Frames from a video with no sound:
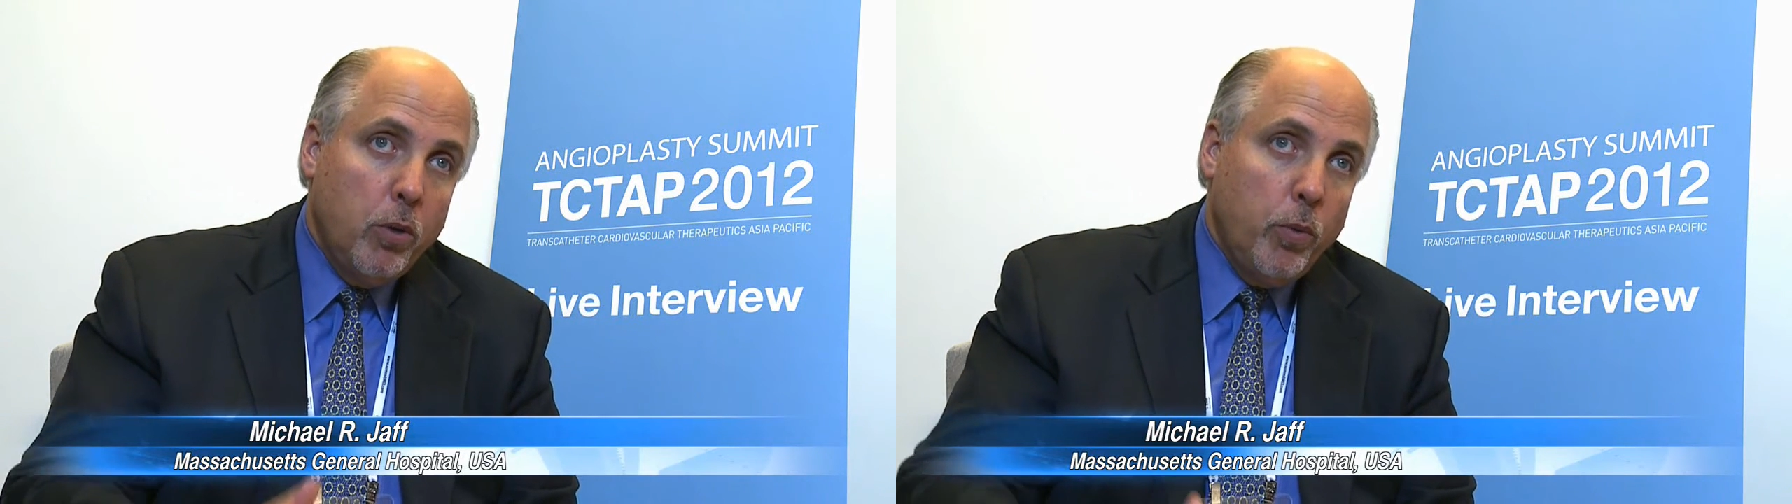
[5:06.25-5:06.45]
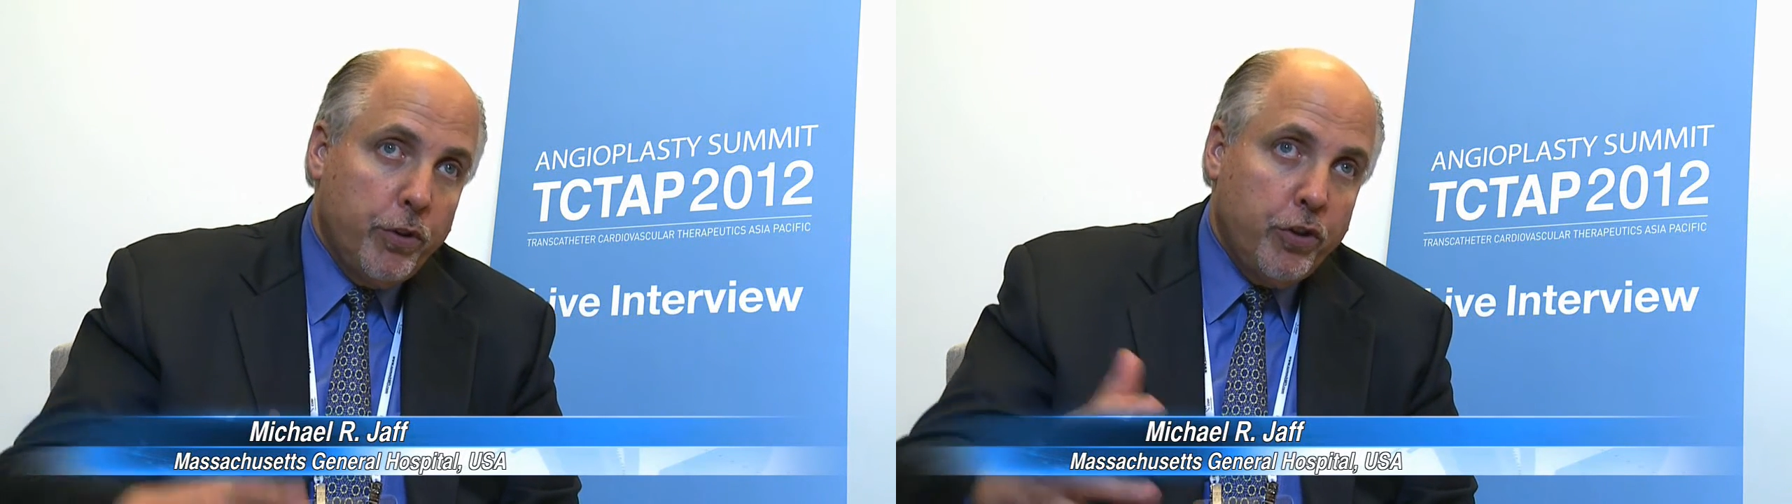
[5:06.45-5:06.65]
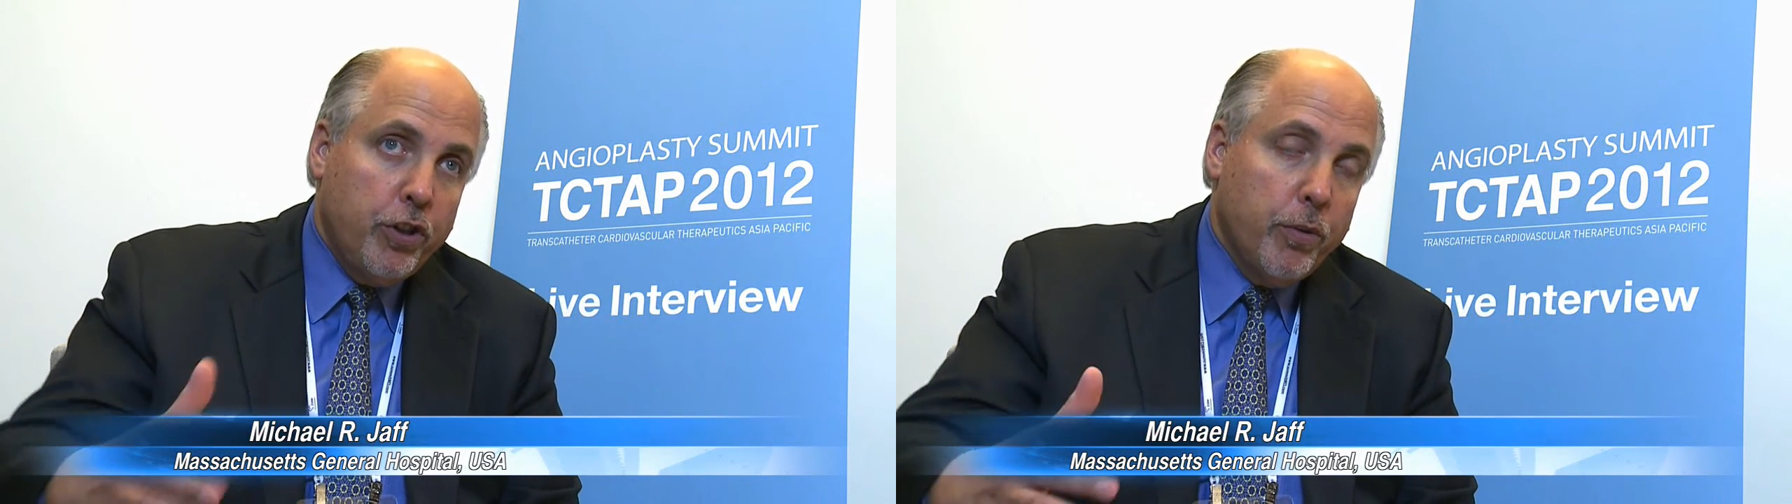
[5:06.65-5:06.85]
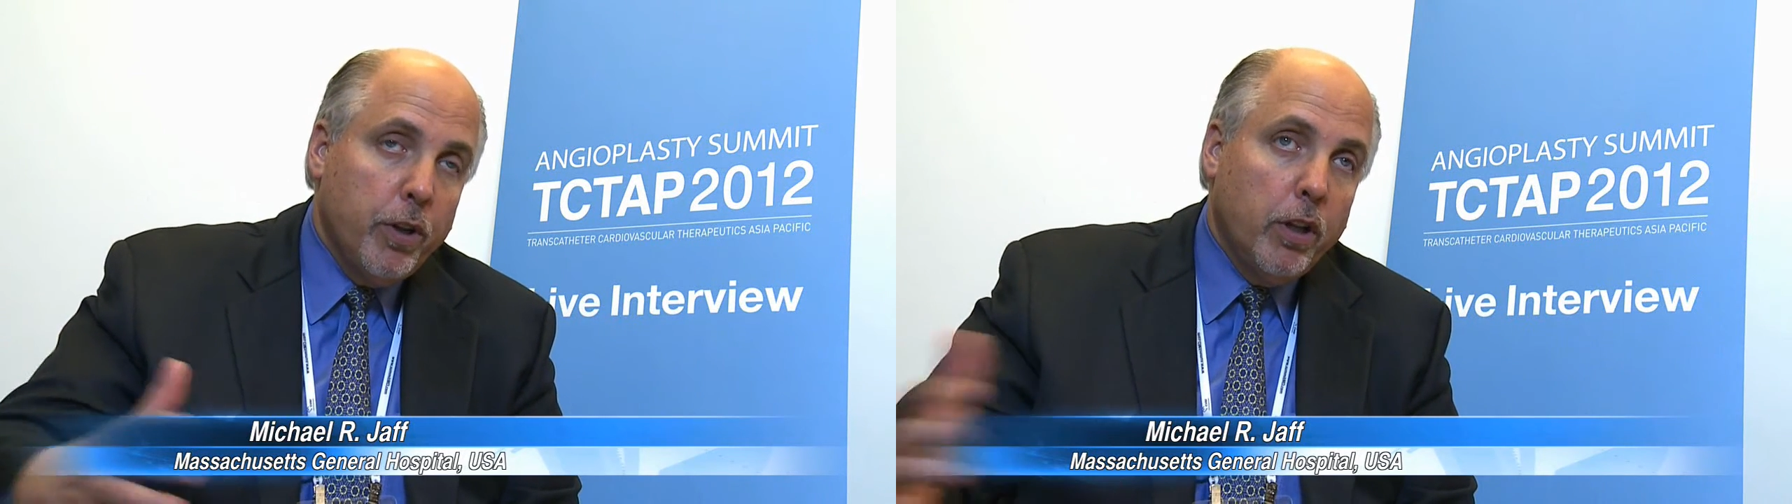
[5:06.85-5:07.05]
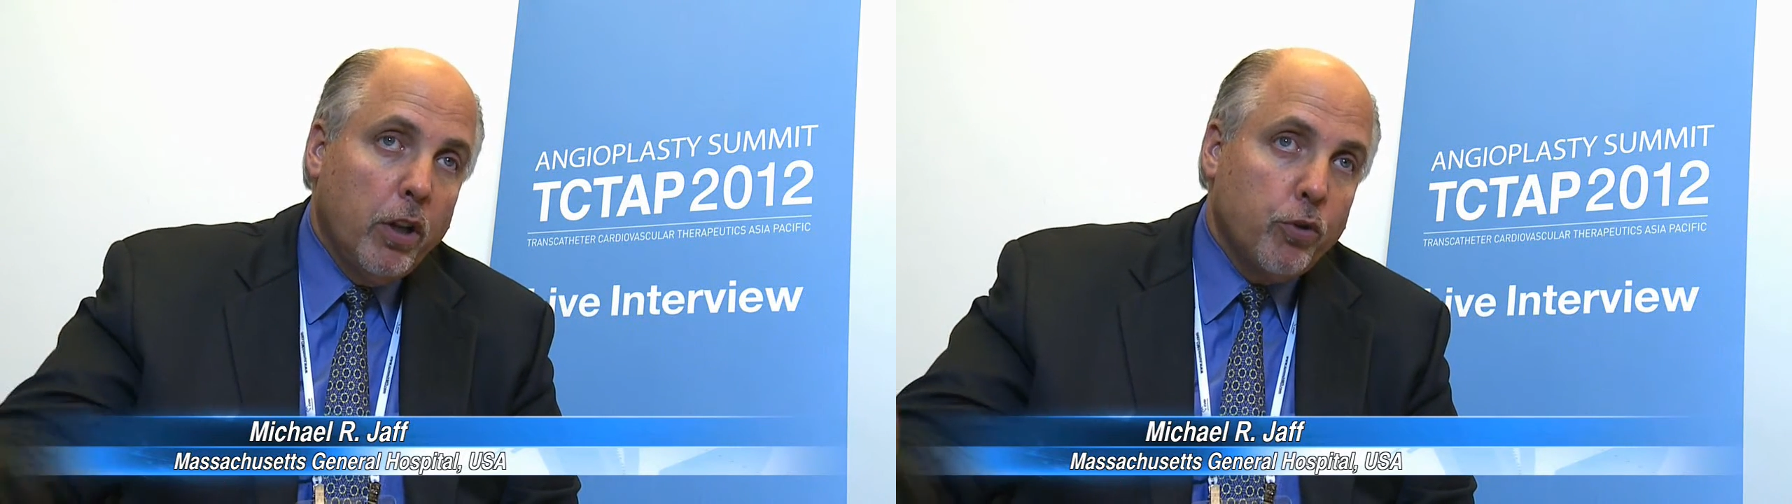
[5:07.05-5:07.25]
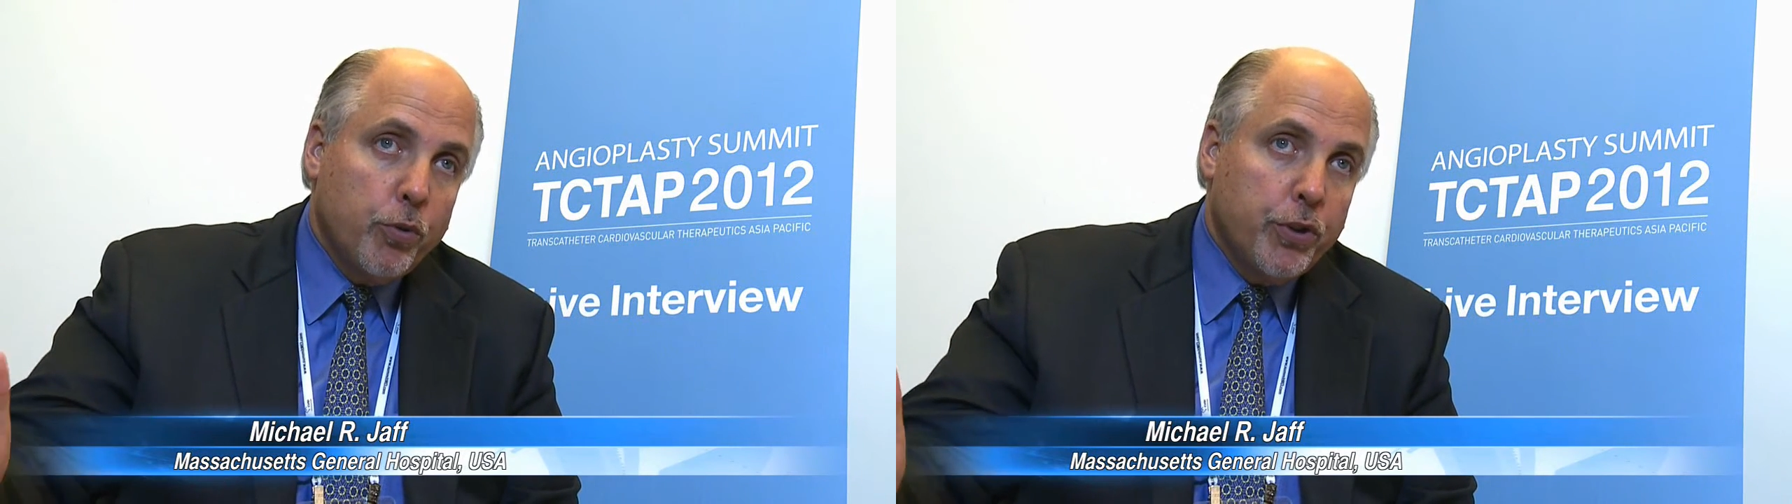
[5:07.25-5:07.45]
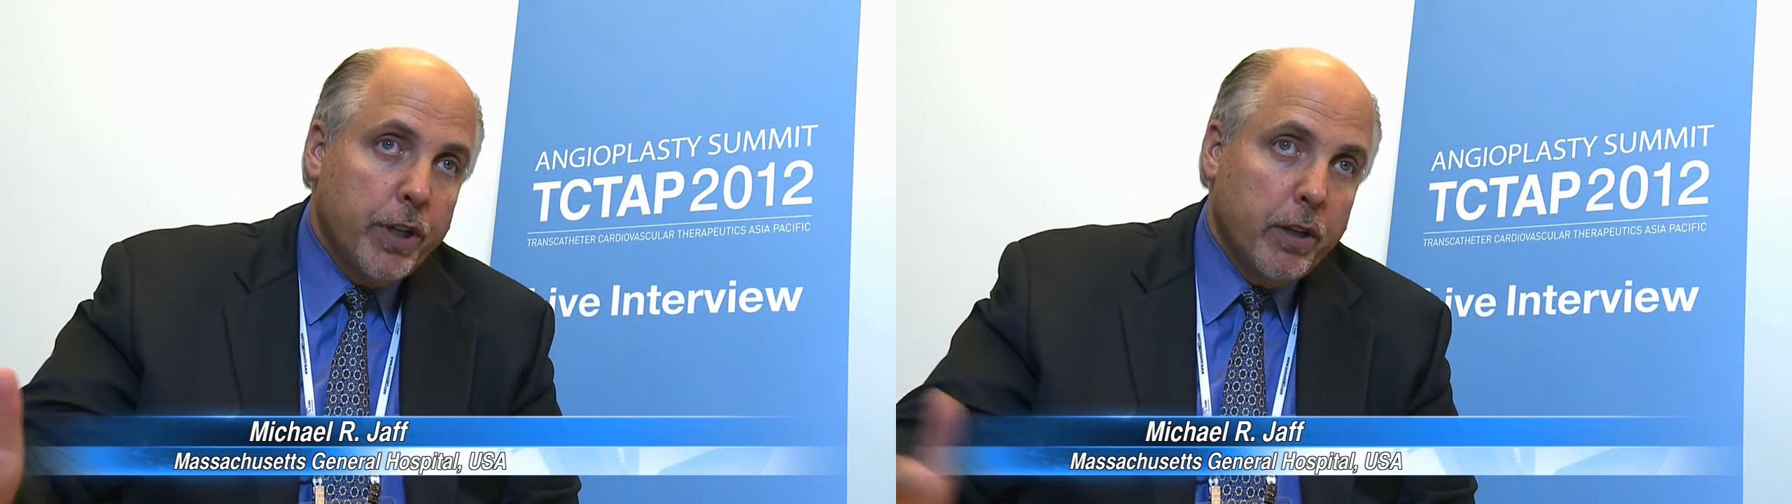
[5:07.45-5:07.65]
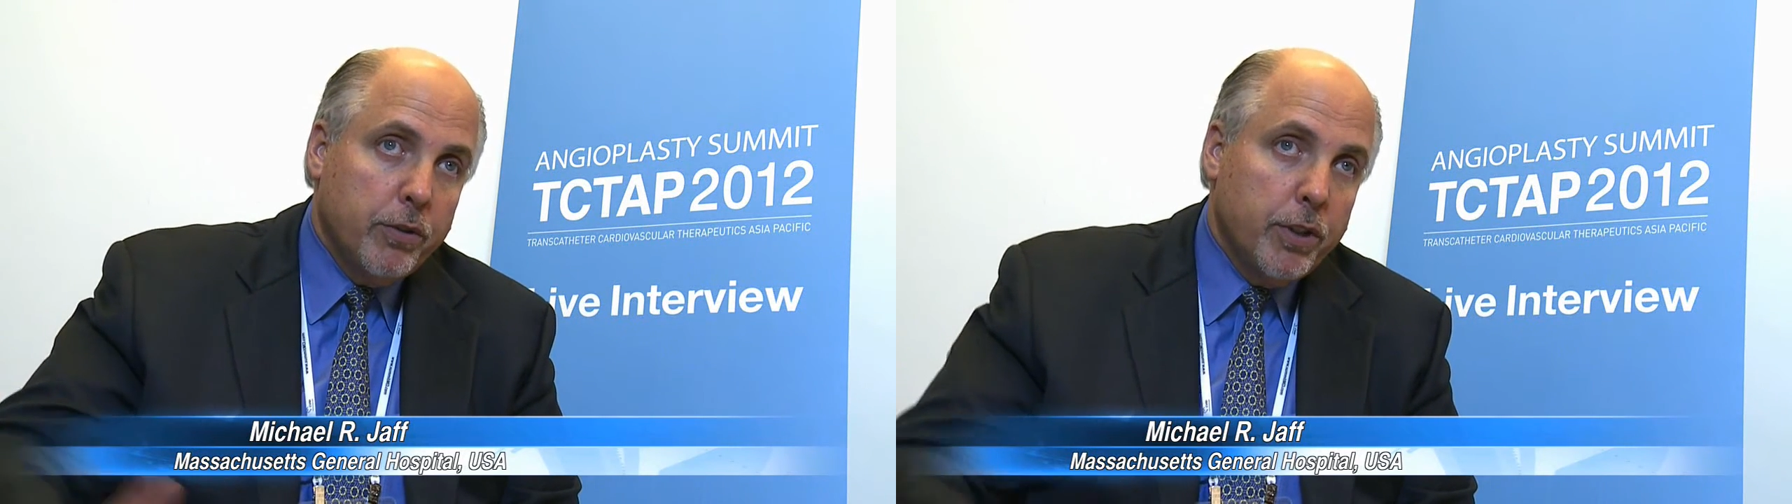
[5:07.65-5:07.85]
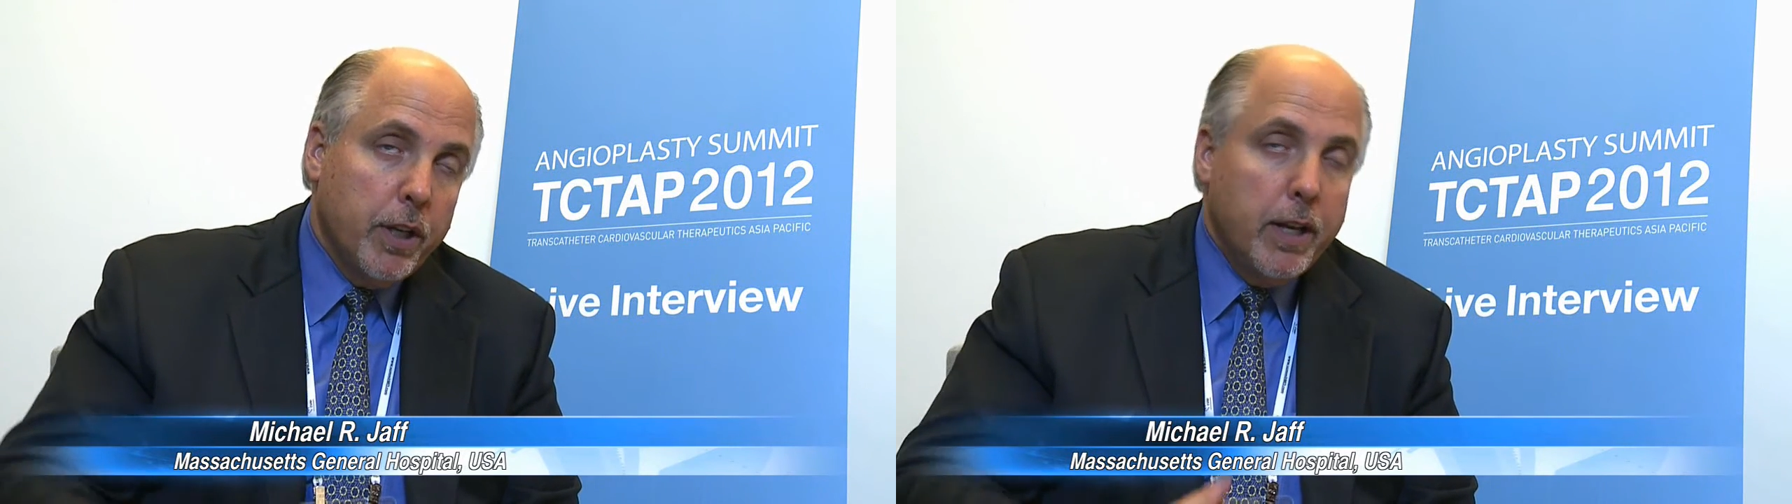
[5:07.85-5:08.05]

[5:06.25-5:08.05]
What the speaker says: with serial ultrasounds.